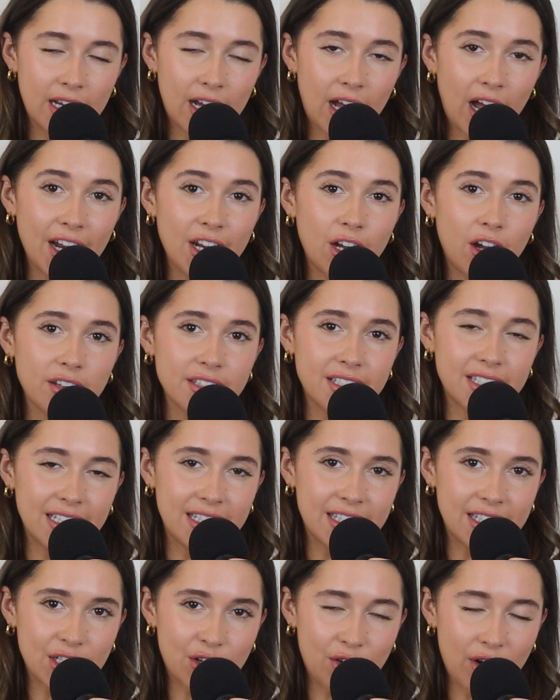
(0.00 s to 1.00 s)
I asked
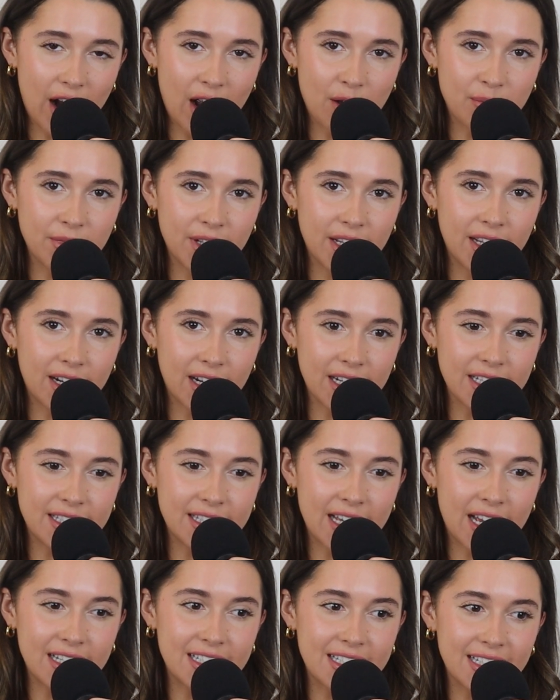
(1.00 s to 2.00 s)
Instagram and I
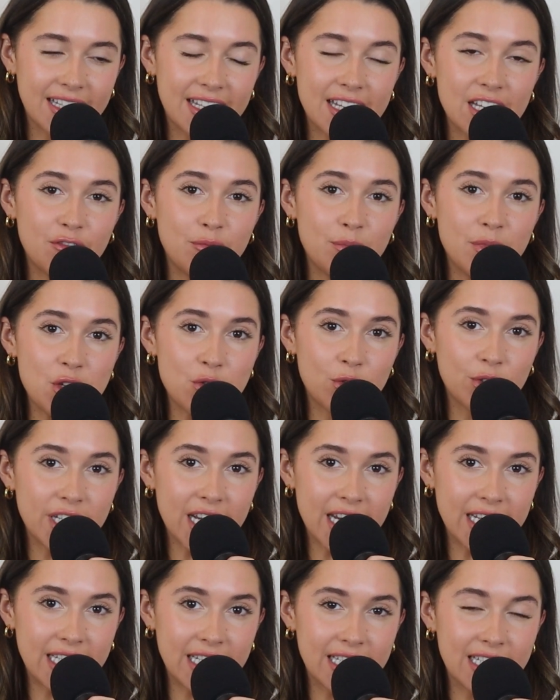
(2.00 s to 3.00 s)
said, give me your
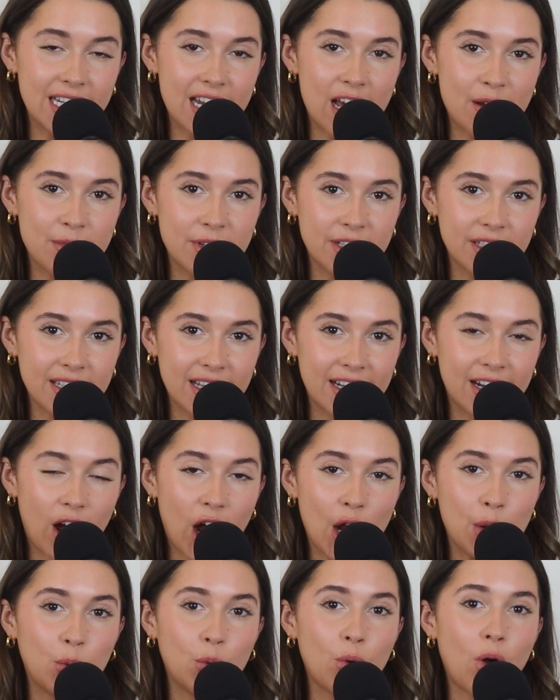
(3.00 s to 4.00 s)
dating dilemmas and
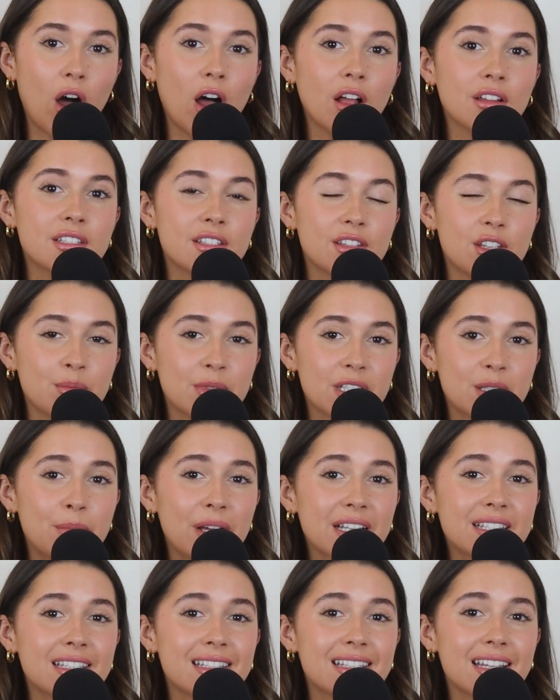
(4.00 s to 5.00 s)
I will answer them as
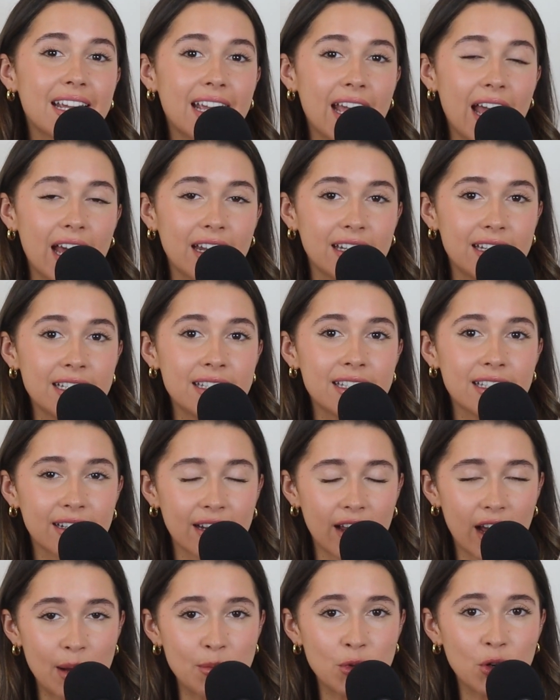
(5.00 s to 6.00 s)
best as I can. Listen,
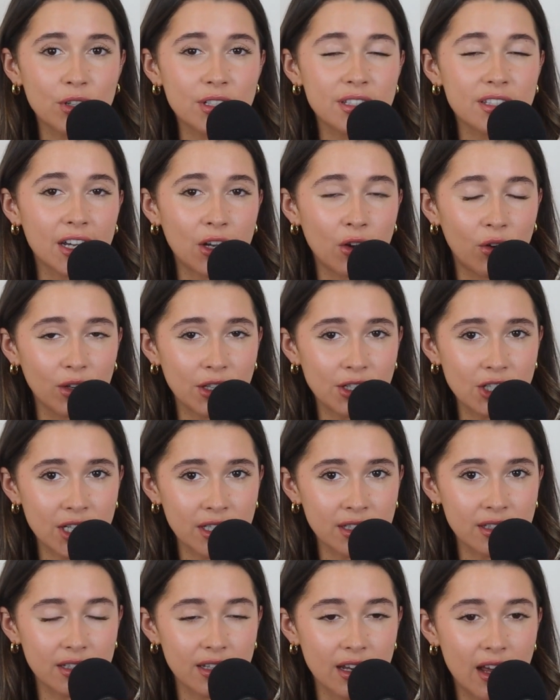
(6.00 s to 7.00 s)
I'm not a
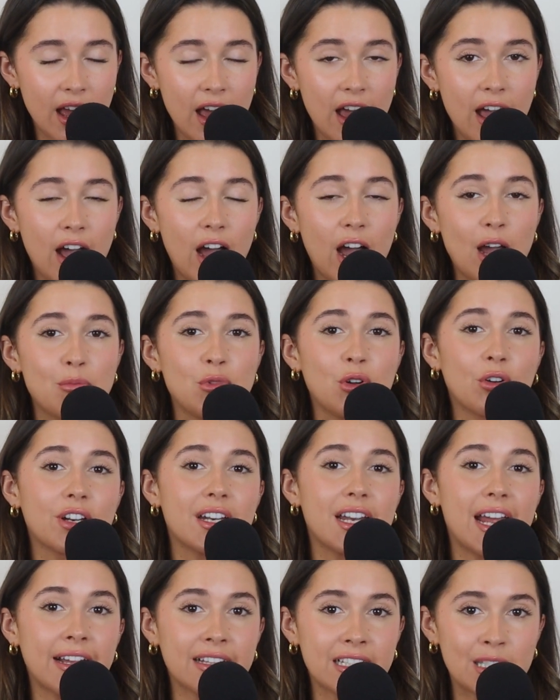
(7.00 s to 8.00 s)
psychologist, I'm not
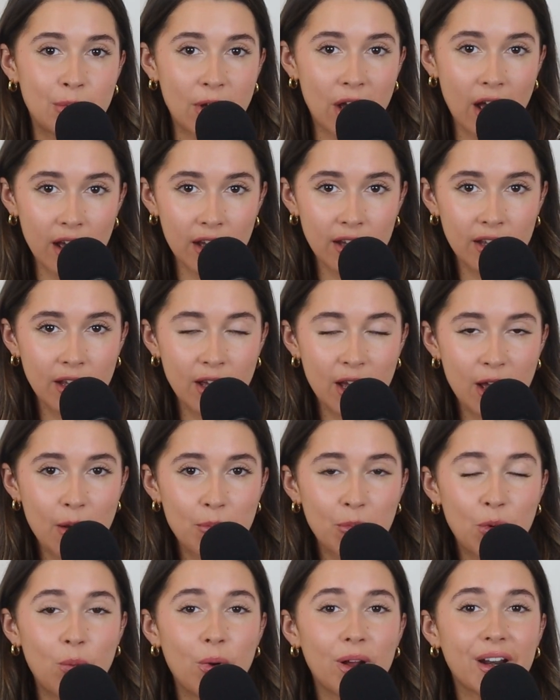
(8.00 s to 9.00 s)
an expert,
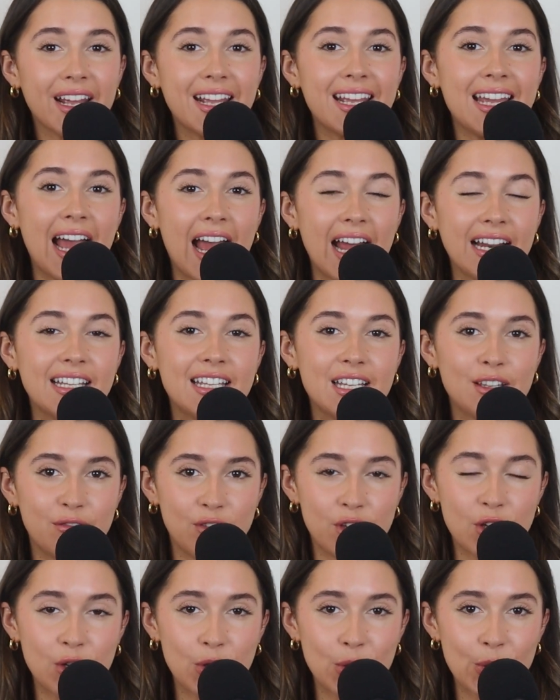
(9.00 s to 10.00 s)
but what I can give
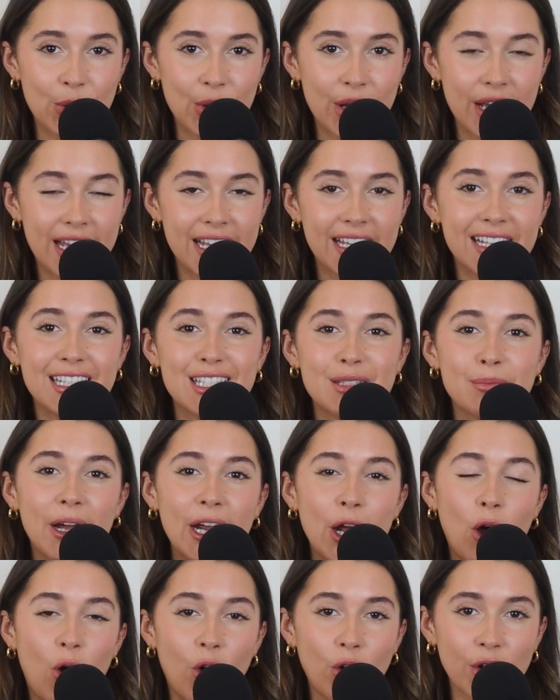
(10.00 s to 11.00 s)
you is
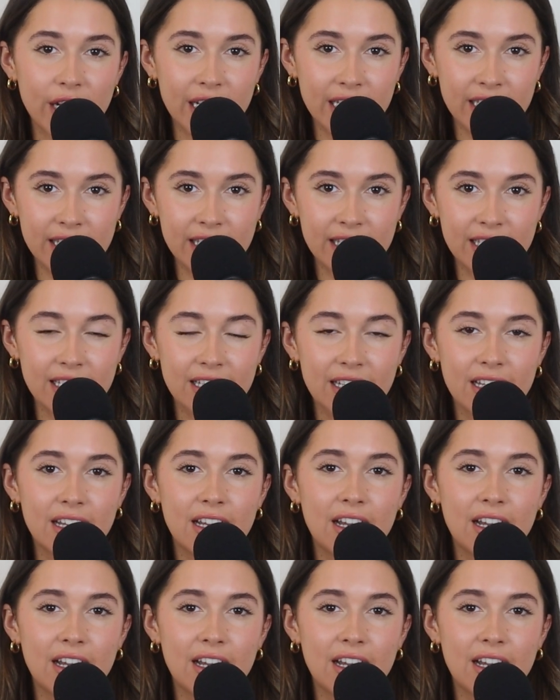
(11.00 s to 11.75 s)
my honest